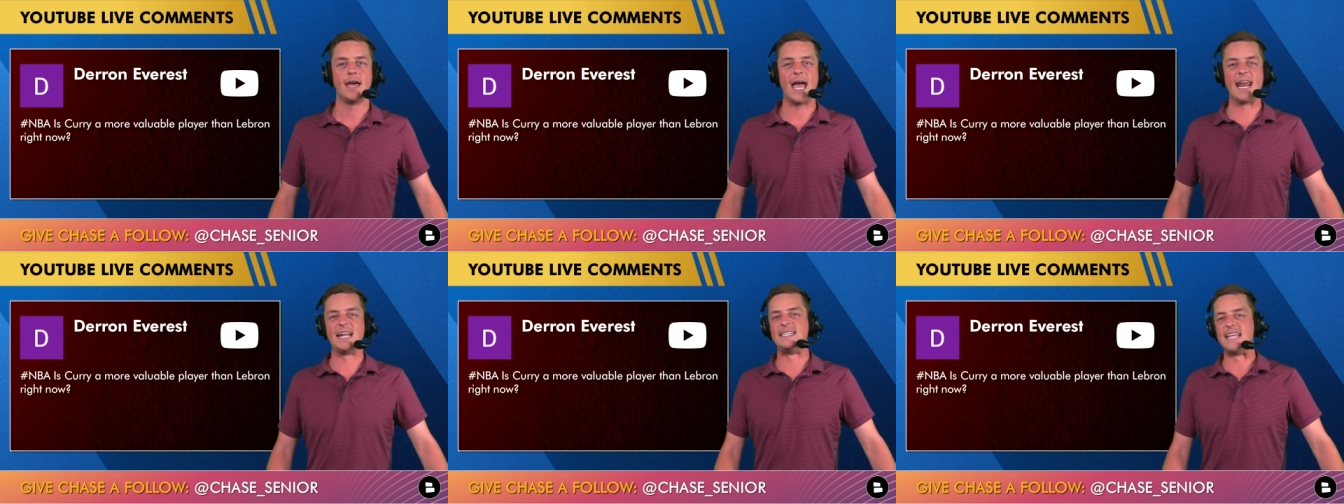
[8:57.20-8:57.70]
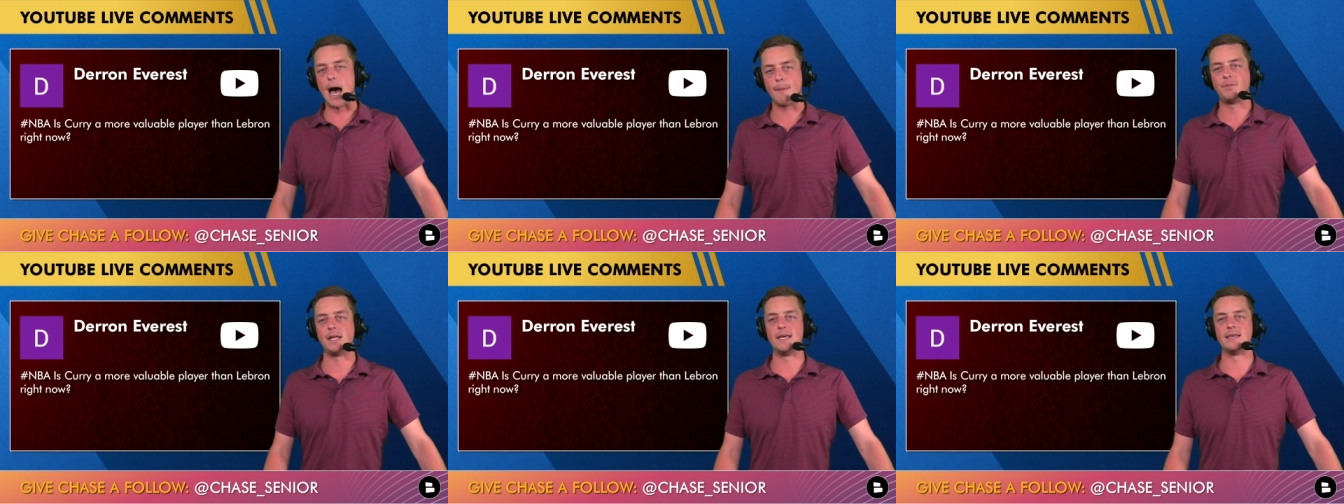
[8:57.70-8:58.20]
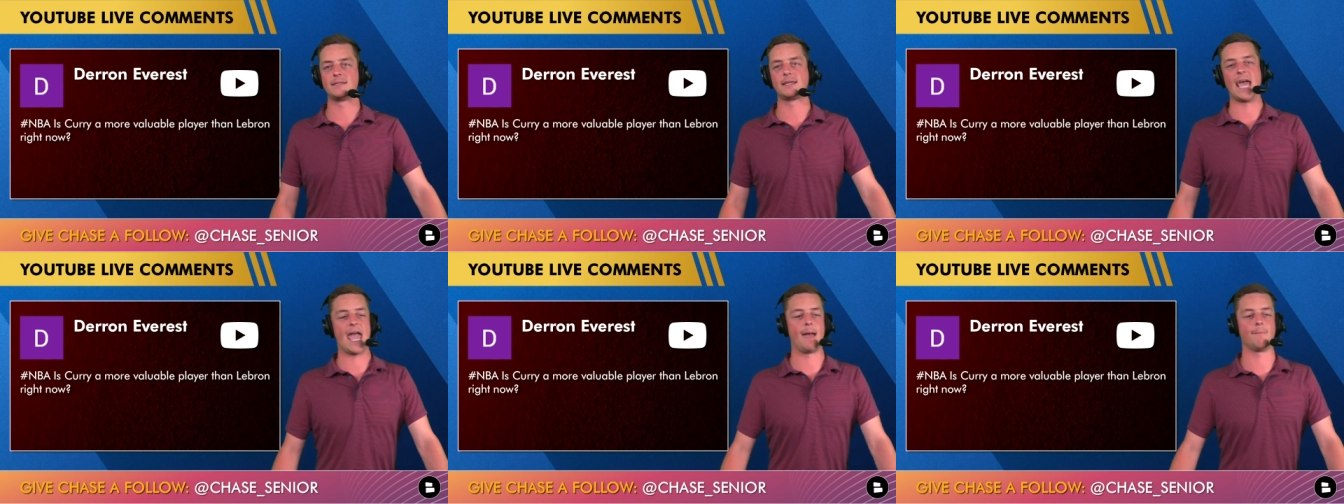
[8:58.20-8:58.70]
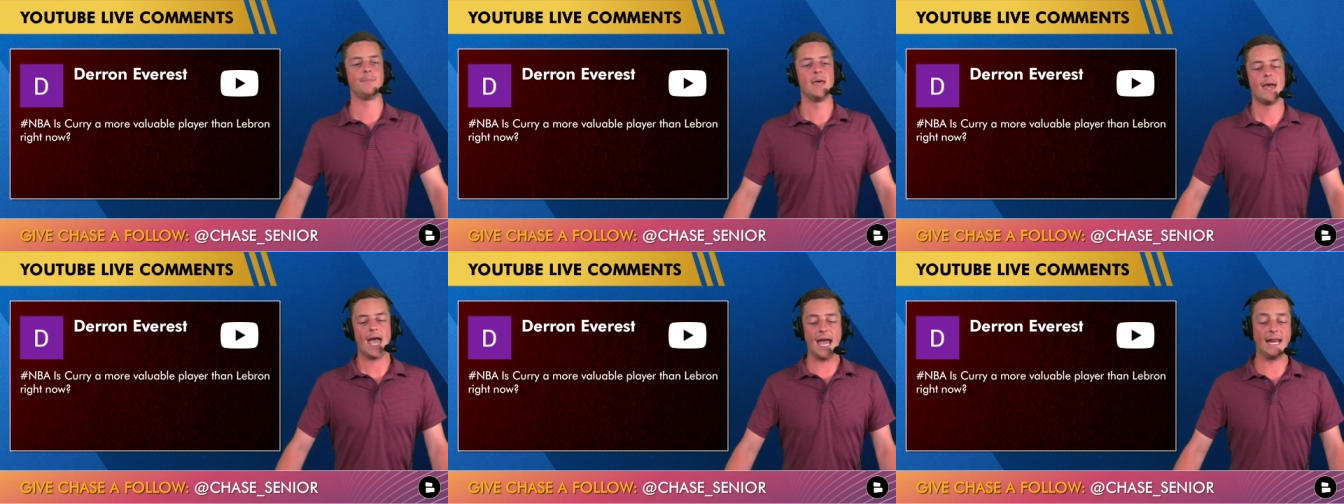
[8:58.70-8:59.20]
and adapted his game.
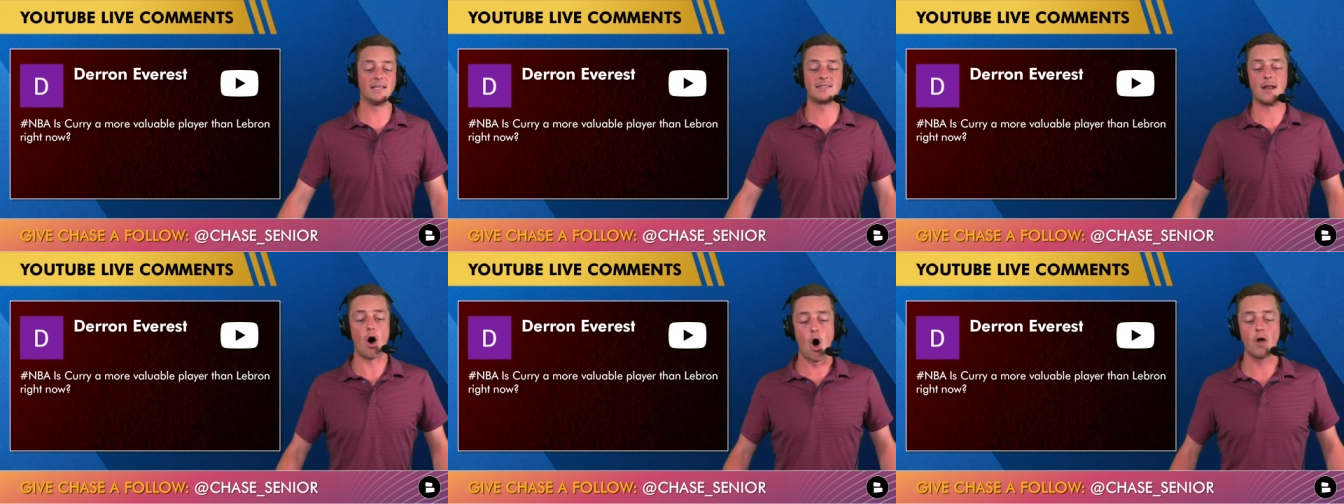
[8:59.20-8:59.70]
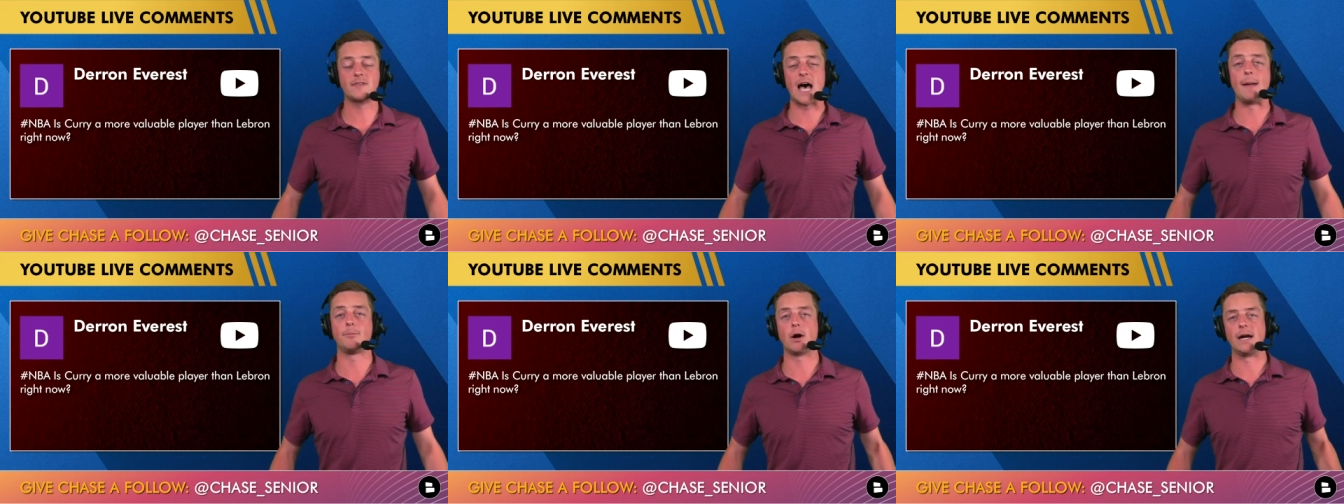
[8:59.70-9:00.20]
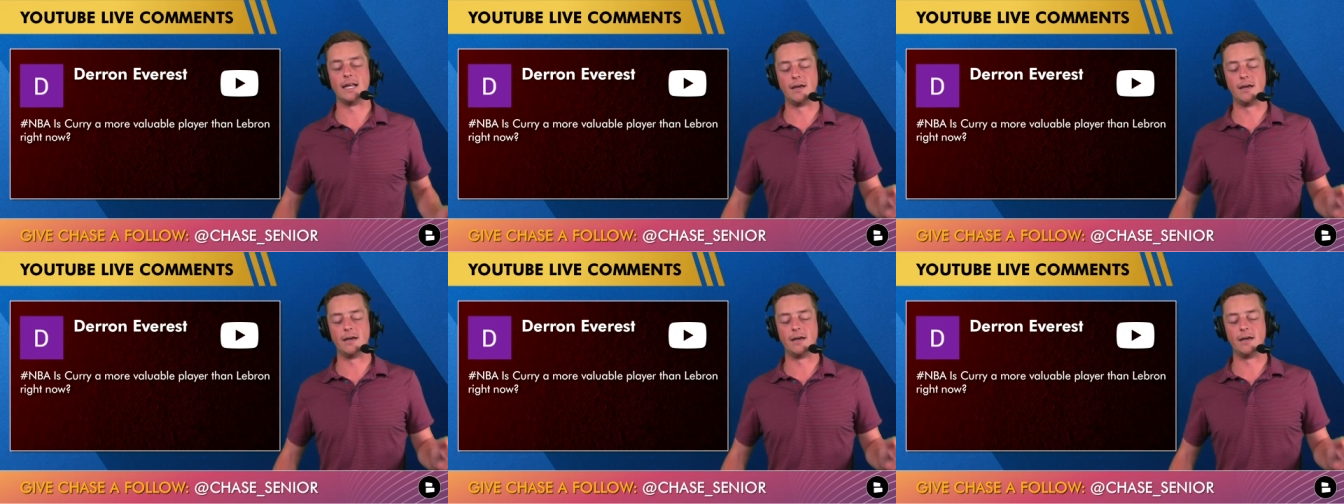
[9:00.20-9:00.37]
And he's an all time great.